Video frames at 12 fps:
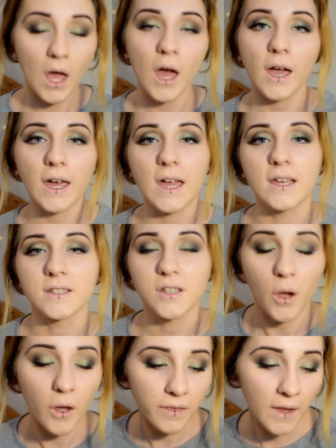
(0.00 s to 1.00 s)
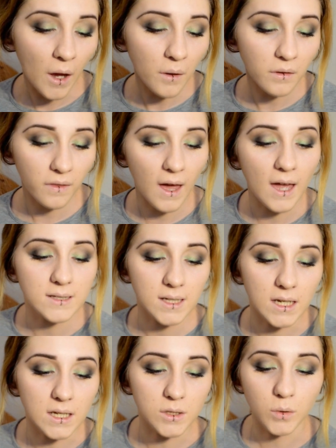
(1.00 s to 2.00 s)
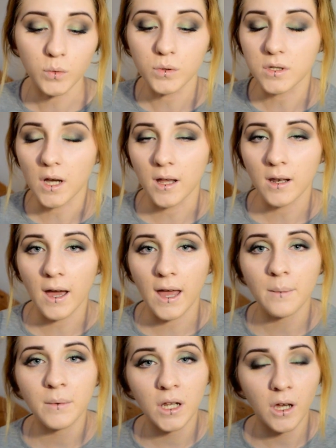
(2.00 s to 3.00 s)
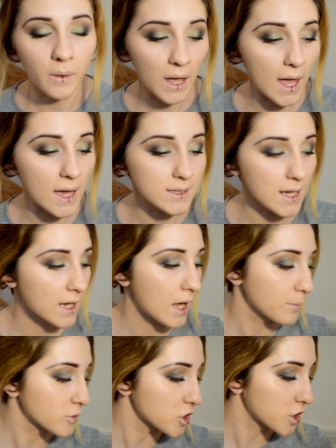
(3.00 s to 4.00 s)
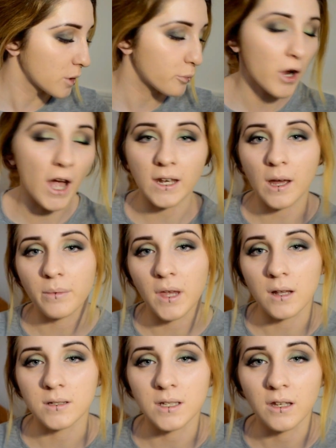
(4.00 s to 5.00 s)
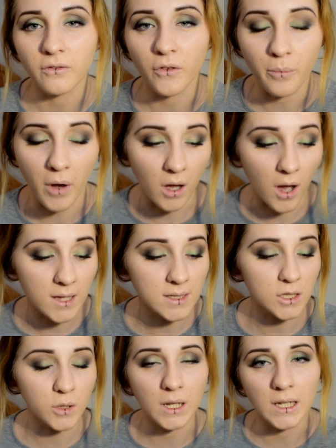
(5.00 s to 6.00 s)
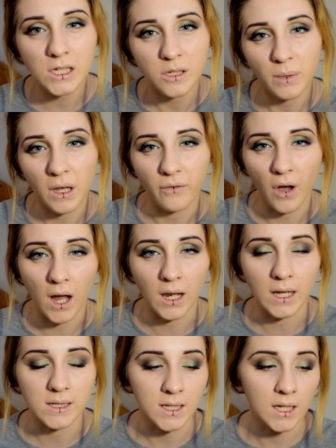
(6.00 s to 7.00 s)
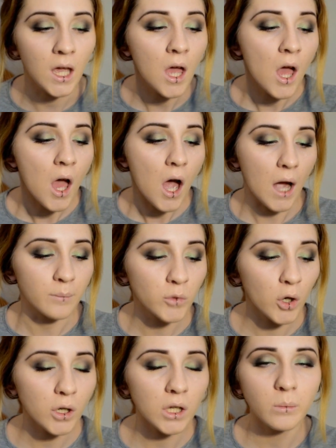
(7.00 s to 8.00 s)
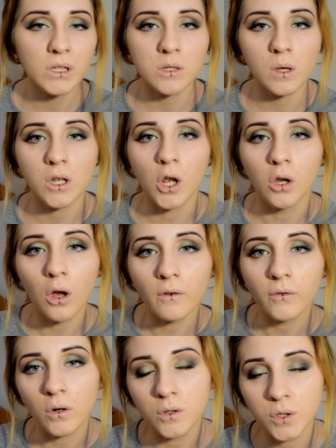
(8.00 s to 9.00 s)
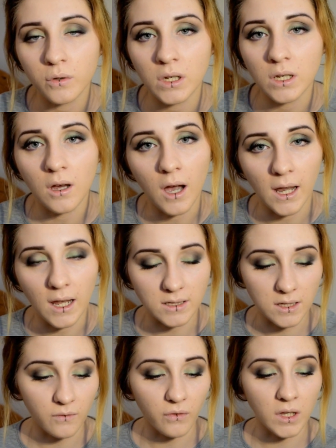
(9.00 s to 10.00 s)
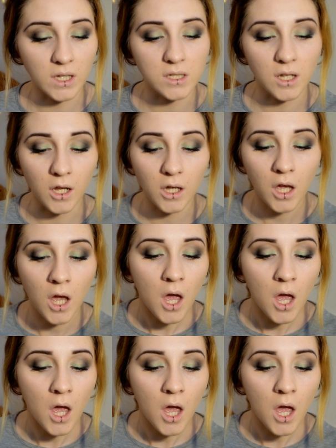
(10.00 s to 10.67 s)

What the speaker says: Okay, so now that that is all done, I am going to go ahead and I'm just going to brighten up the underneath of my eyes and do a little bit of highlighting. I'm not going to be doing a lot of contouring and highlighting for this look,